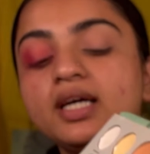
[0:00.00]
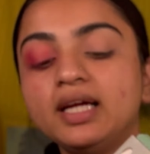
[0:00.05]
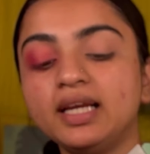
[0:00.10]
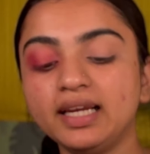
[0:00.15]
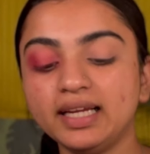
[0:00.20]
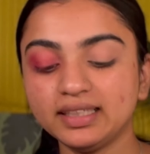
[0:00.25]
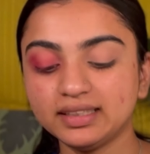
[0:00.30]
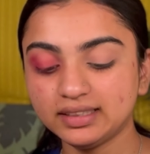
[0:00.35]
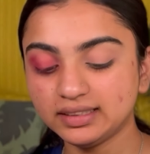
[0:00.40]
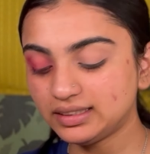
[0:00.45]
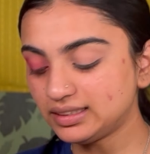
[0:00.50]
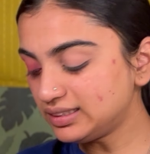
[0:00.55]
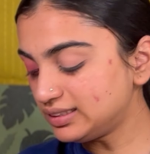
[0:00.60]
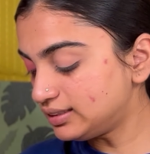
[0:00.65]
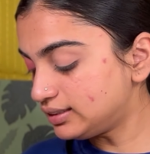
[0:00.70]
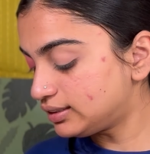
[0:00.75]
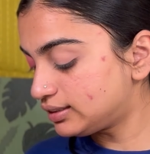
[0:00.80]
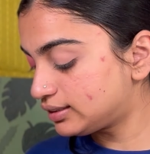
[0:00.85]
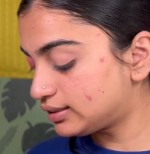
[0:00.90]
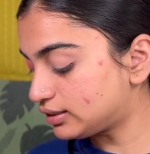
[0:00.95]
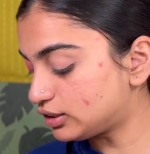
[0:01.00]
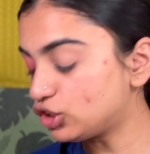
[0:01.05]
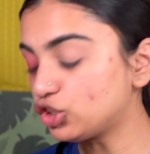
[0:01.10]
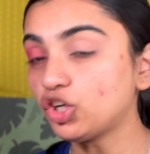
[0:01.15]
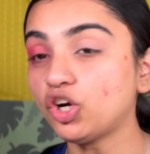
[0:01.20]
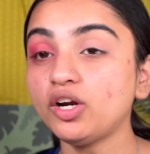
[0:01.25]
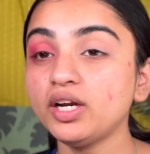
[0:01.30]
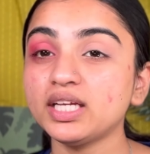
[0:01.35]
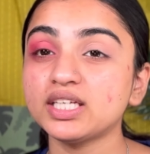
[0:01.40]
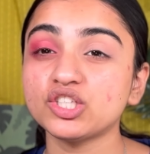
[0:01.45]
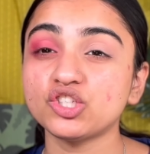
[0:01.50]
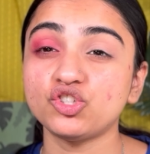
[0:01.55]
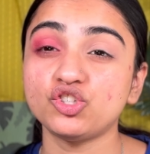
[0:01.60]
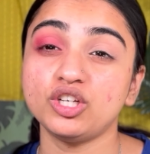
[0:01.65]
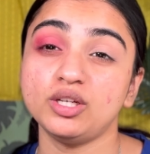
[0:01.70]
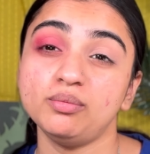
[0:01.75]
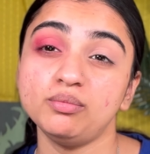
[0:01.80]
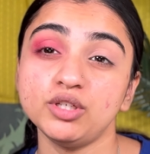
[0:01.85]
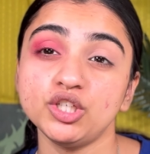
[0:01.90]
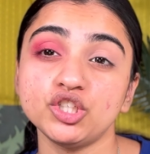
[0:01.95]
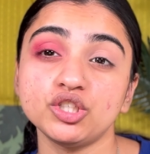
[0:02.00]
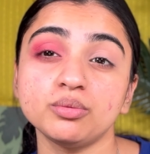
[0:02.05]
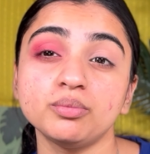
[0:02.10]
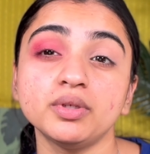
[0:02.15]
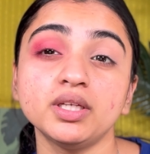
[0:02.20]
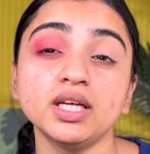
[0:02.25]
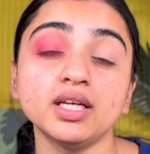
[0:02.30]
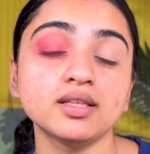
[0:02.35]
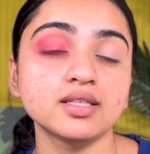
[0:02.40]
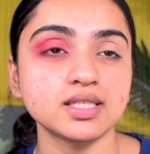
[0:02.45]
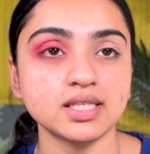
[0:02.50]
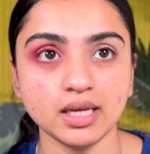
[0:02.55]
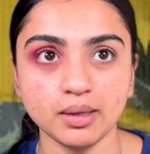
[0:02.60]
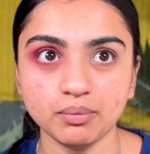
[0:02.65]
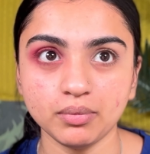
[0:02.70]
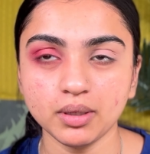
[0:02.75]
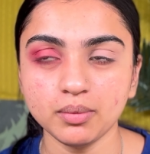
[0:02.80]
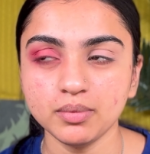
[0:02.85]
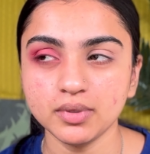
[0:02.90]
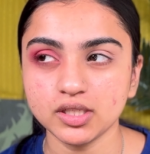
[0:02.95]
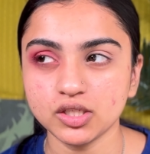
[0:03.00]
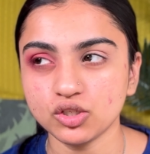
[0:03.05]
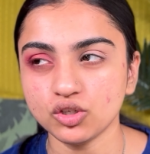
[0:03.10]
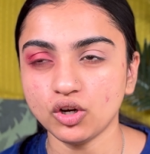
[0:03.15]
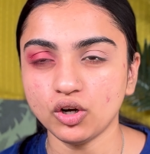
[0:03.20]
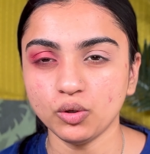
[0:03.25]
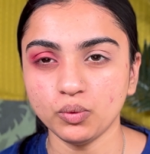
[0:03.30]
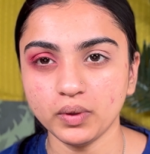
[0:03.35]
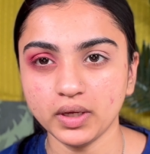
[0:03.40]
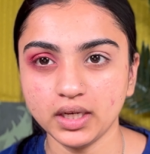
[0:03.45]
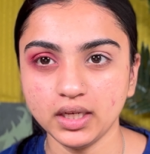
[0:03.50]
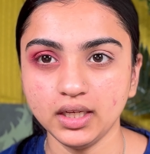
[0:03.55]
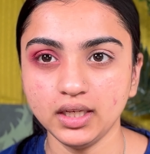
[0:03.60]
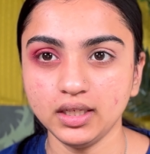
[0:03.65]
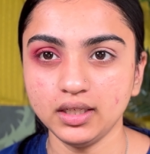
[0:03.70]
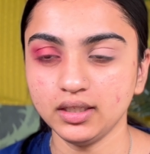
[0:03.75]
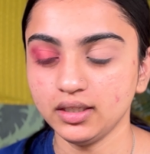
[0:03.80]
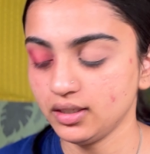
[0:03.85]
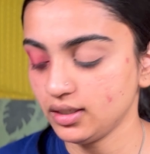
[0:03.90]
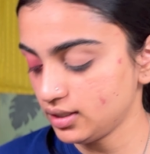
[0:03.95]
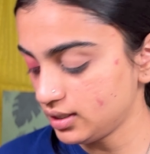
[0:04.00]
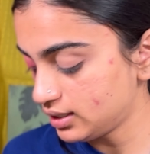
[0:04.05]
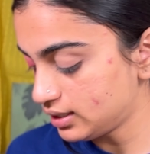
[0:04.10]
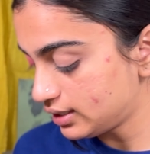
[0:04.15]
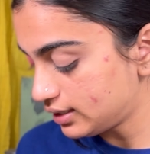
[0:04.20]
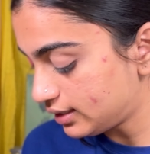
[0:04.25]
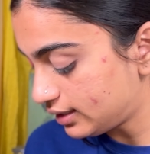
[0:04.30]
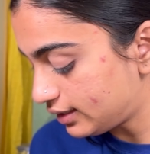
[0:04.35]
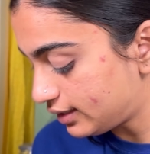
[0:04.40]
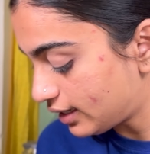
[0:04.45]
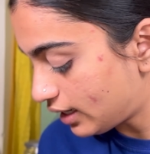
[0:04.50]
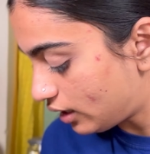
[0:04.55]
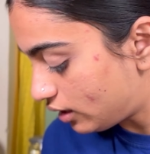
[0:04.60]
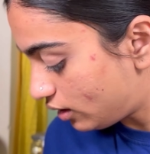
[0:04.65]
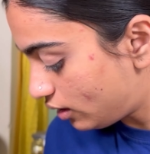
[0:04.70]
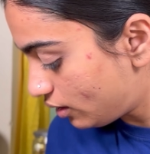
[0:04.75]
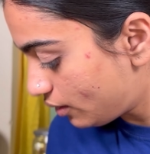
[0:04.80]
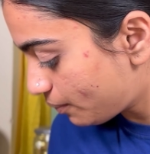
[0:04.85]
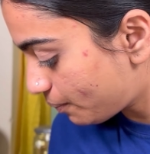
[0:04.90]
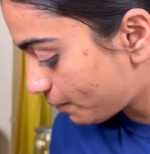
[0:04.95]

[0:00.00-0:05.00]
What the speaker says: Like this is not extremely shimmery, at the same time it's not very dull.